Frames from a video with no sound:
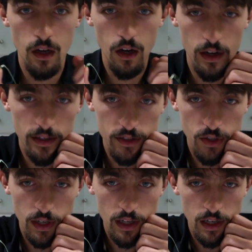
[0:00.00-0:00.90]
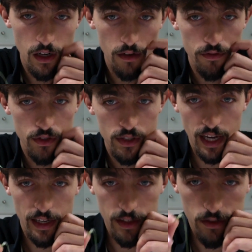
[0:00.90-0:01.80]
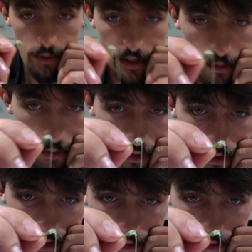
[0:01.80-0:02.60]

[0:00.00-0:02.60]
All right, so I cut off the tag ends of my double uni.